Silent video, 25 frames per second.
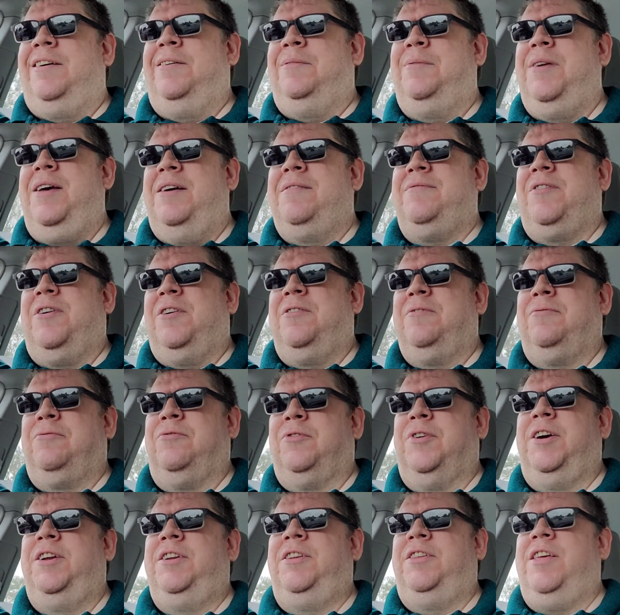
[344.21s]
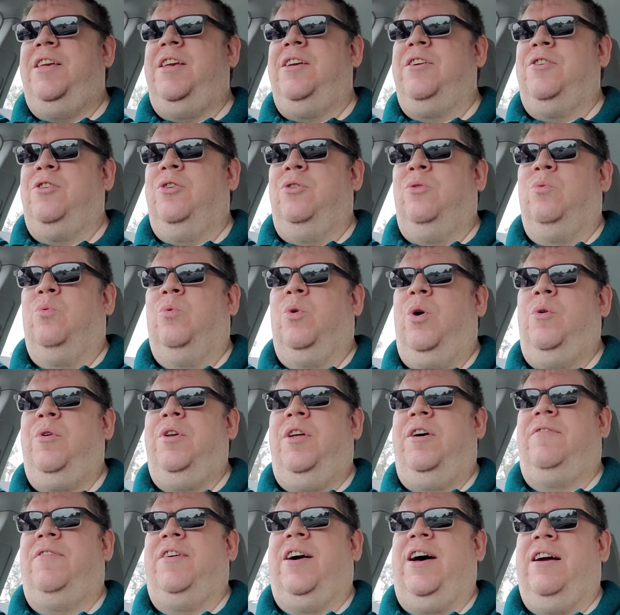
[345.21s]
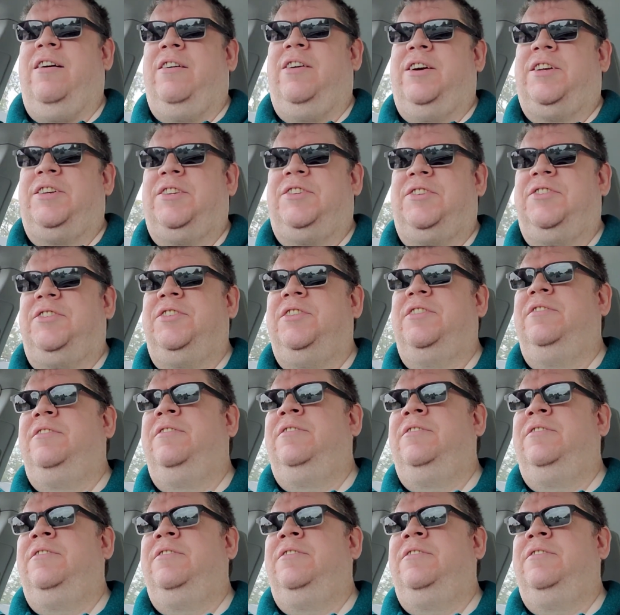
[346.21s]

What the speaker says: We have our friend, the coronavirus.